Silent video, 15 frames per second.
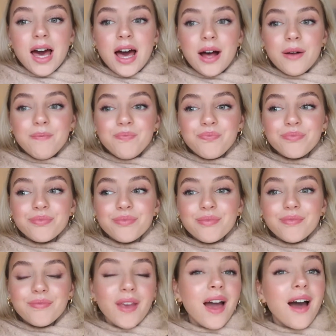
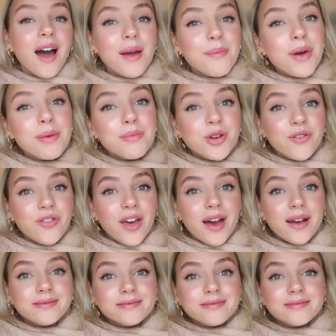I might move
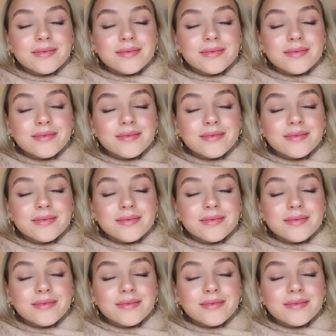there.